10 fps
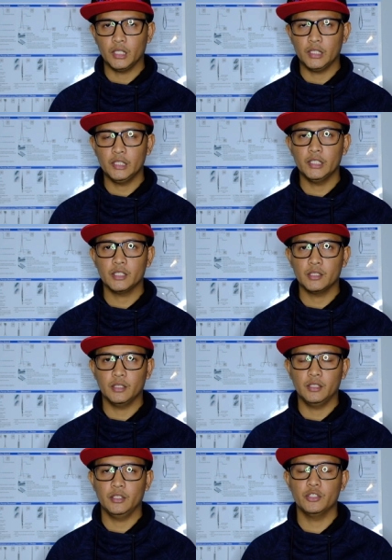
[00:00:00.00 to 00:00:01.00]
clinic
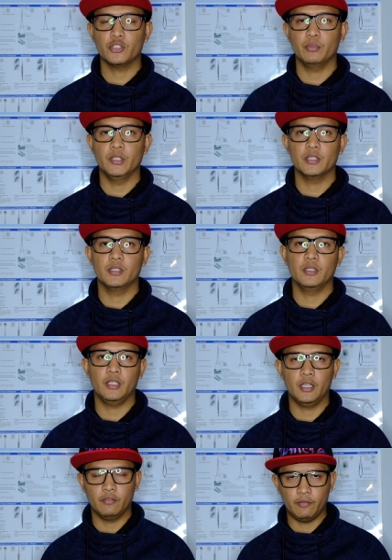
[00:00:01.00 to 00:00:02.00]
instruments
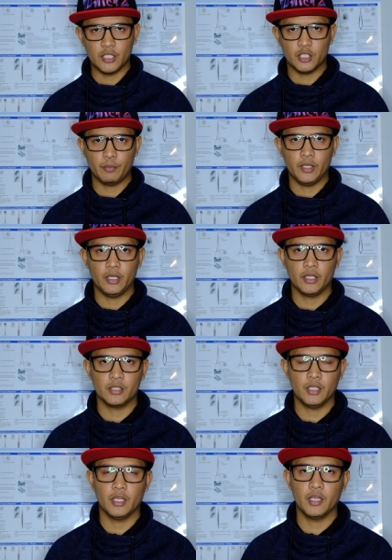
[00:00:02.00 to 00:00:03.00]
like batch
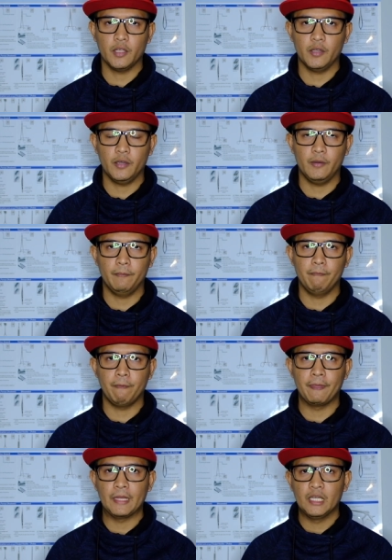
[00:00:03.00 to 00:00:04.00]
specs and
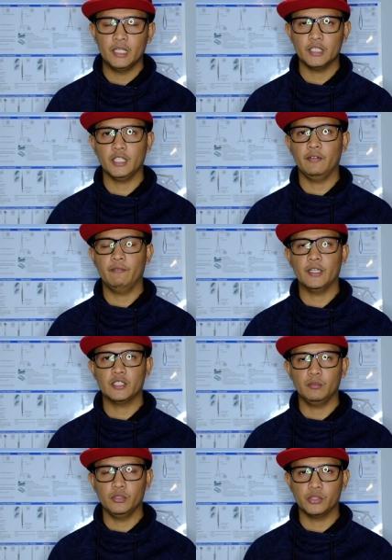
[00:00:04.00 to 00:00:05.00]
let's say
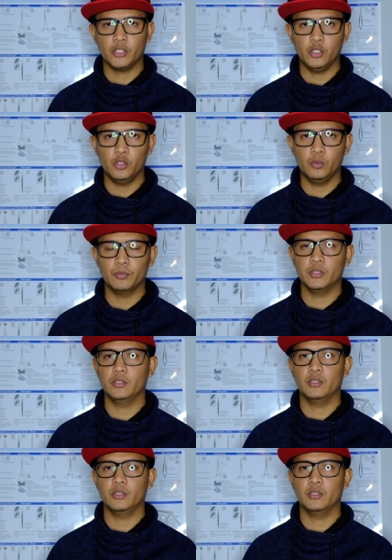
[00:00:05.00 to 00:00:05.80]
flexible scopes.